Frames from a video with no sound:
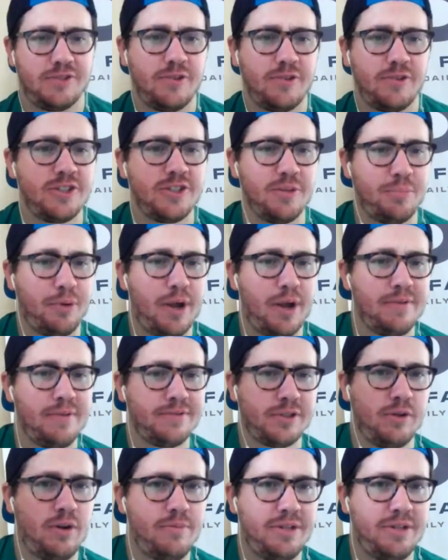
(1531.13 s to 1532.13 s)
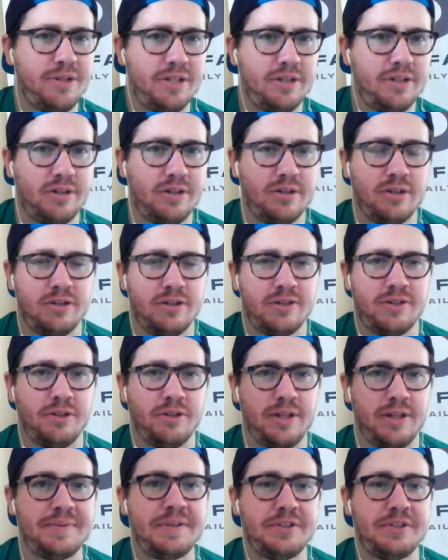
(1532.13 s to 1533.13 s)
the Braves go, I mean, the
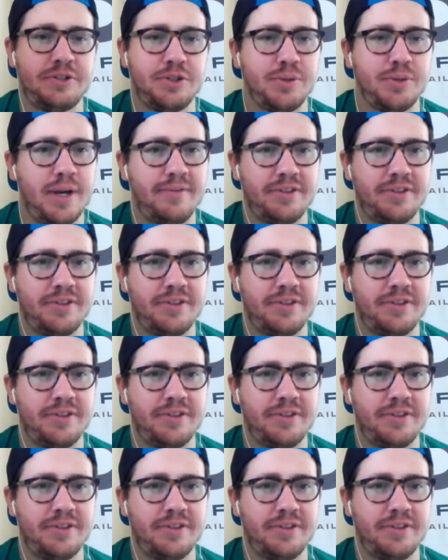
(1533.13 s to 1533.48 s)
lefties do have